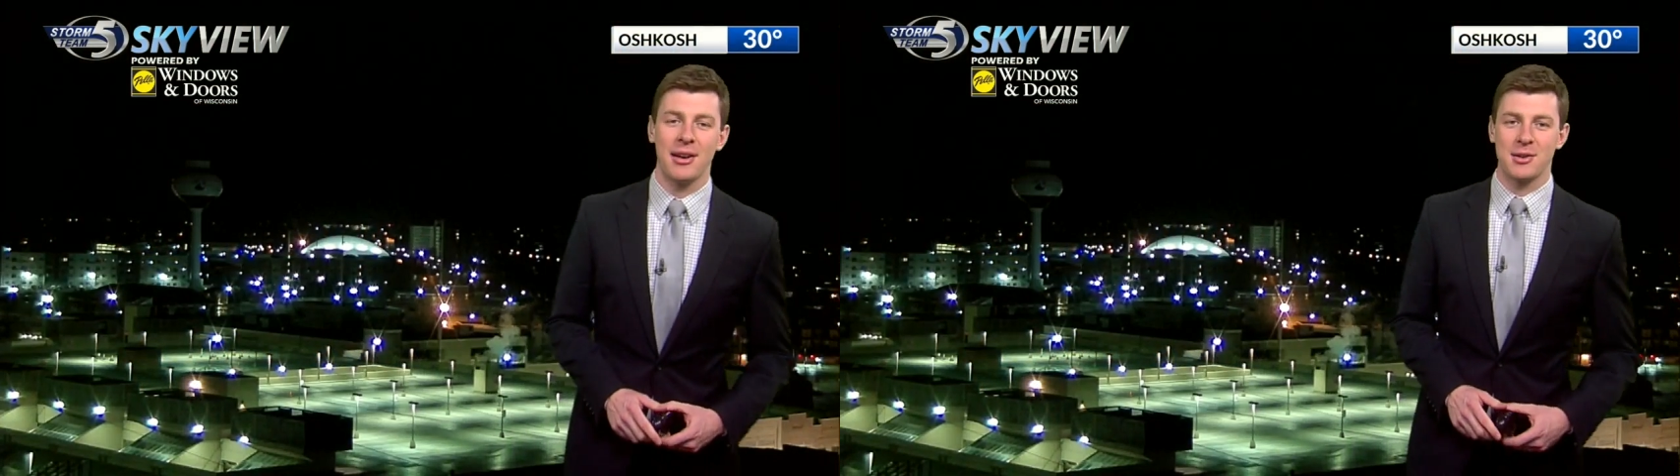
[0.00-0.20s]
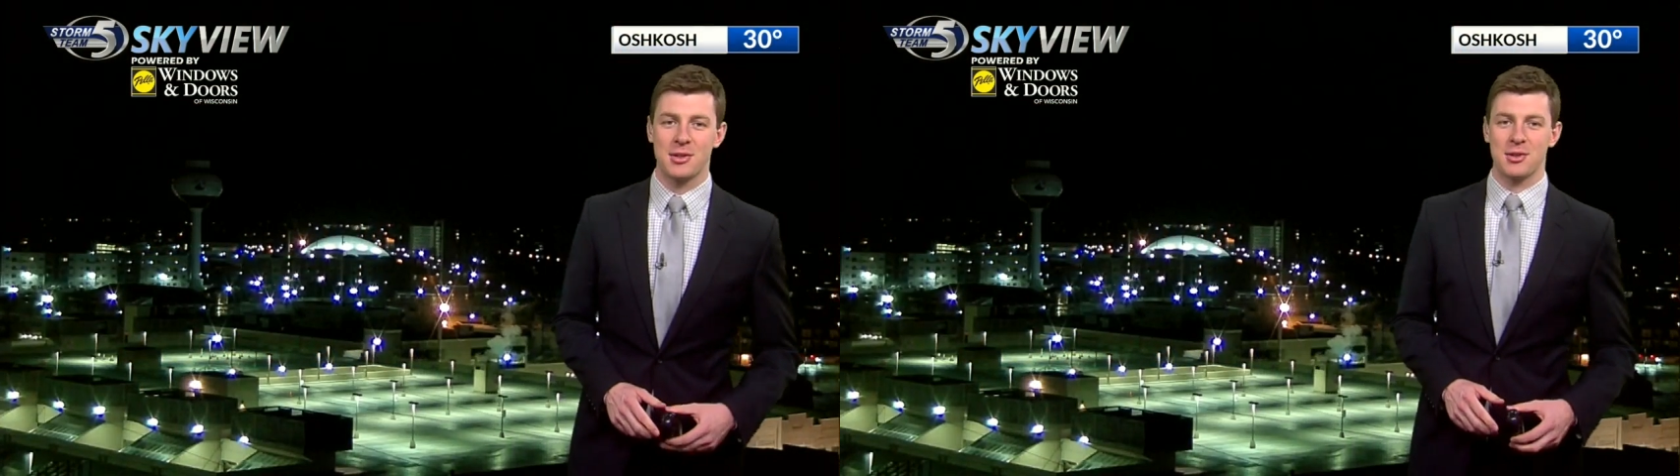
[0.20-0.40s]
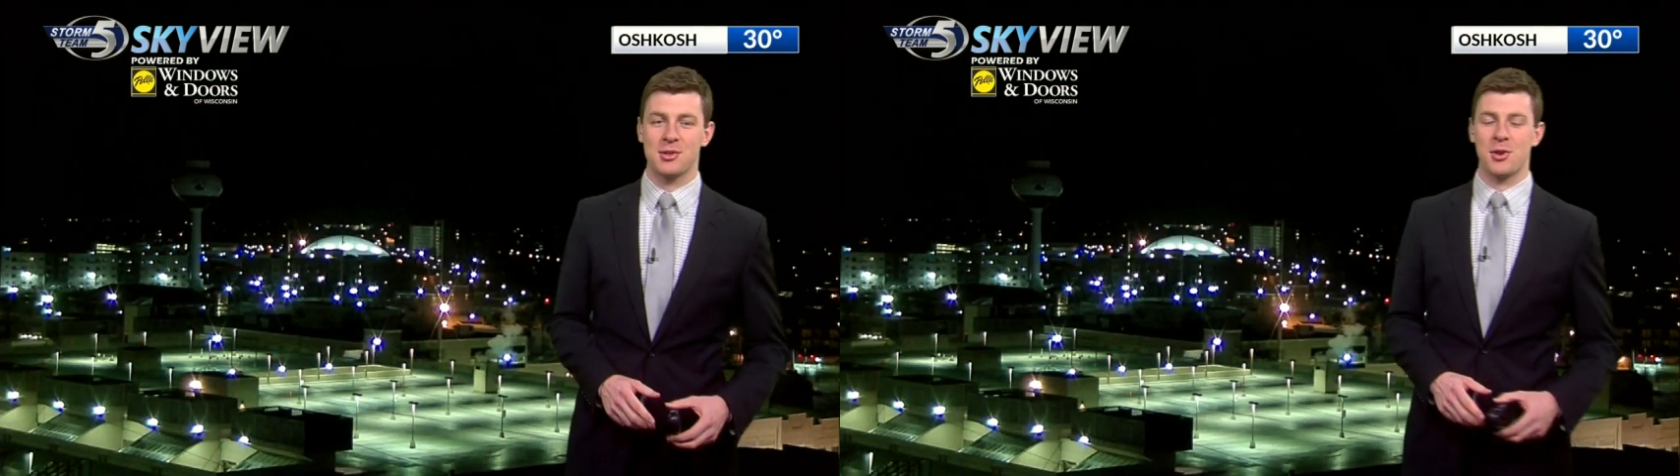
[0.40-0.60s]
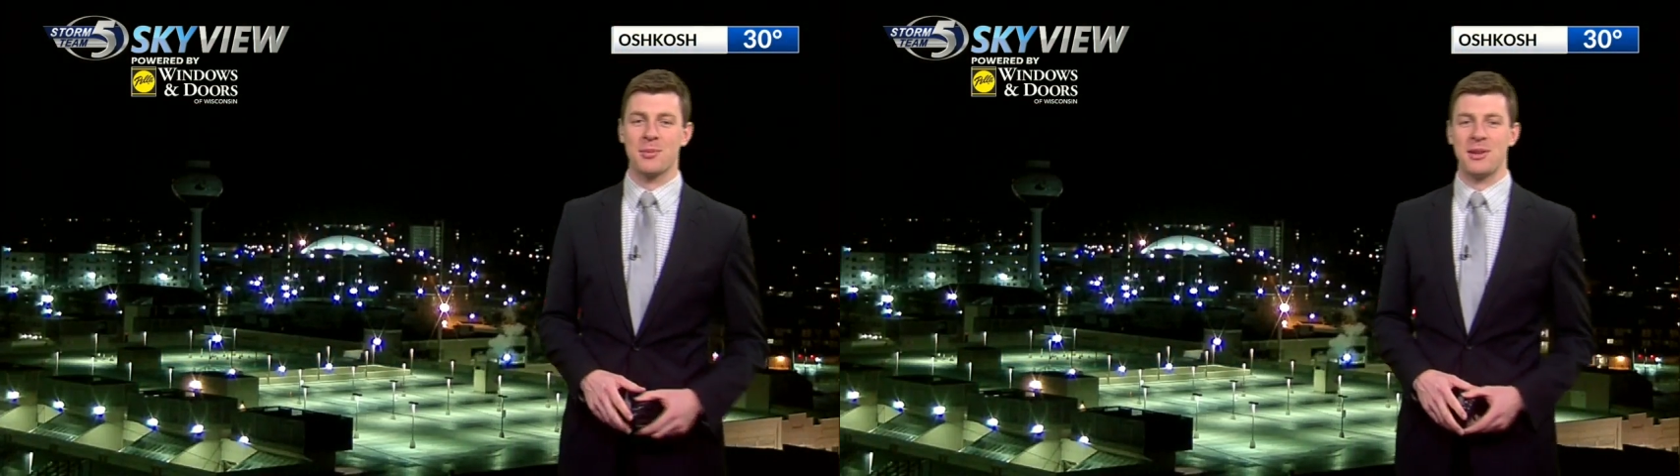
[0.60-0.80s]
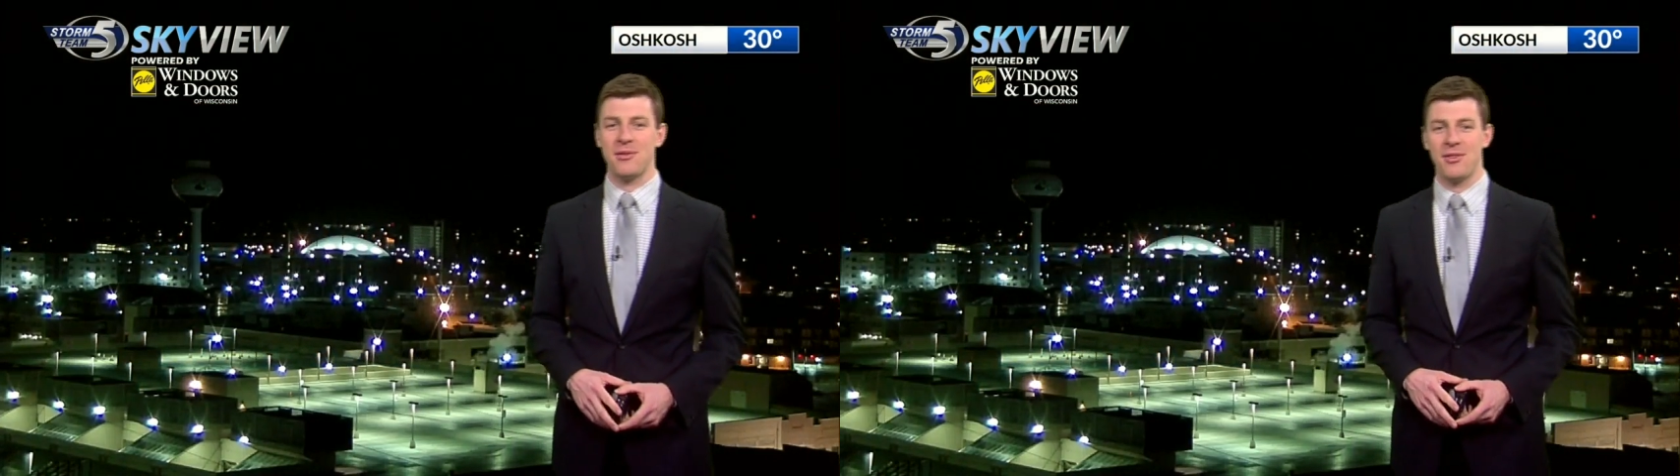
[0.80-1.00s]
Here's your Storm
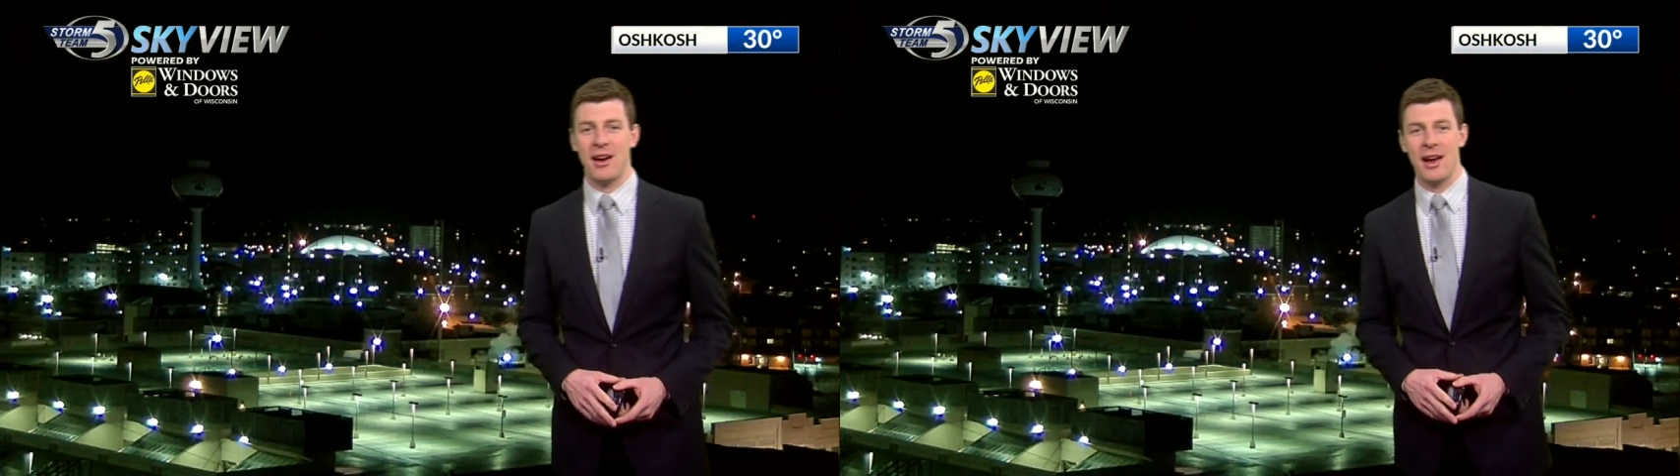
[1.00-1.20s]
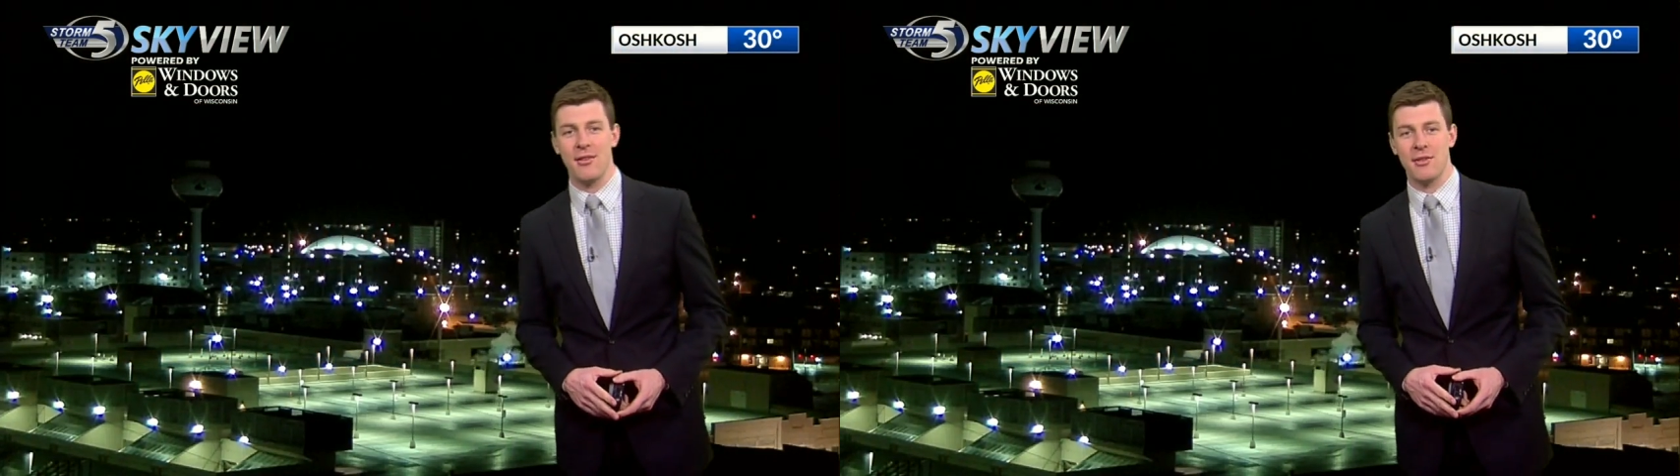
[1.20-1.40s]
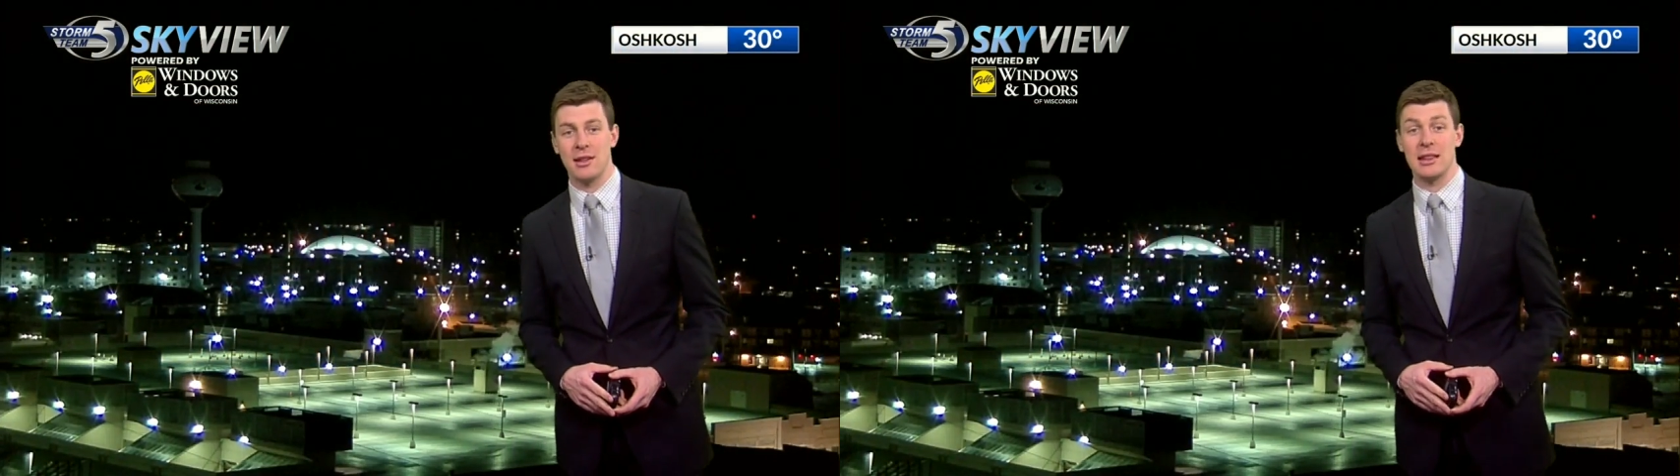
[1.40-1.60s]
Team 5